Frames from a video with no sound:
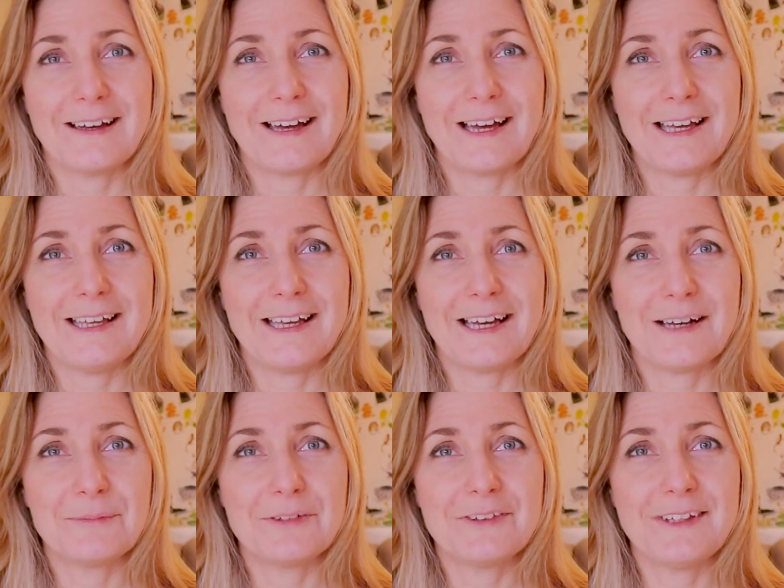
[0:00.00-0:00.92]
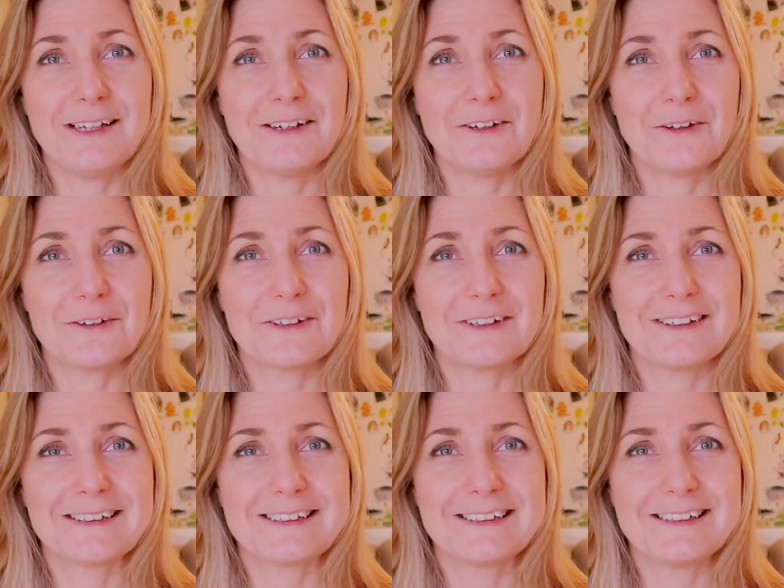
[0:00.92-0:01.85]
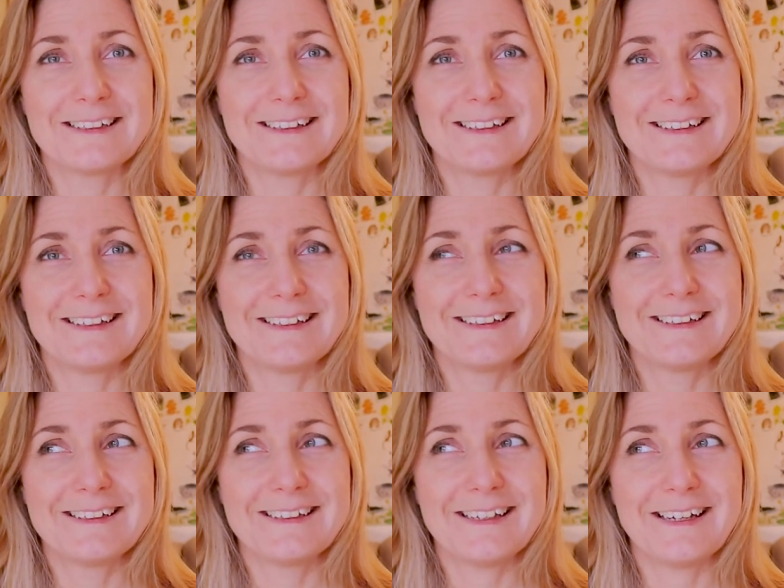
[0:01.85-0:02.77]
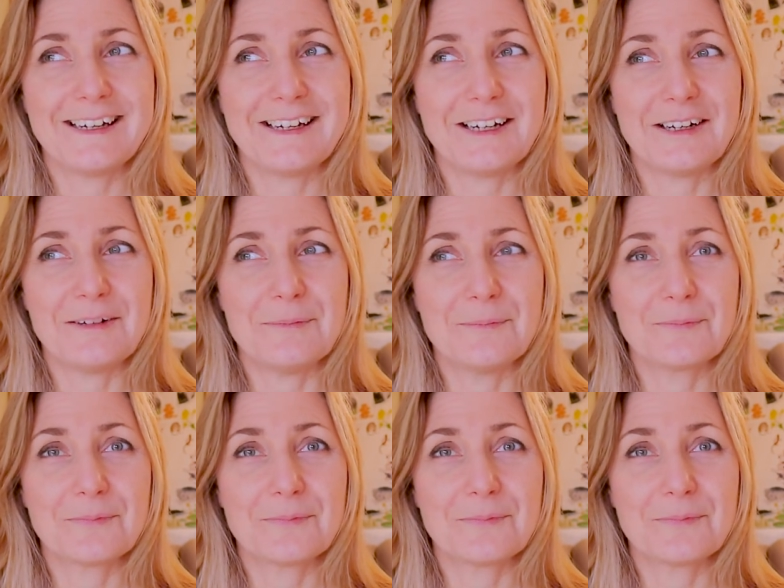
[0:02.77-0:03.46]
I have still not uh,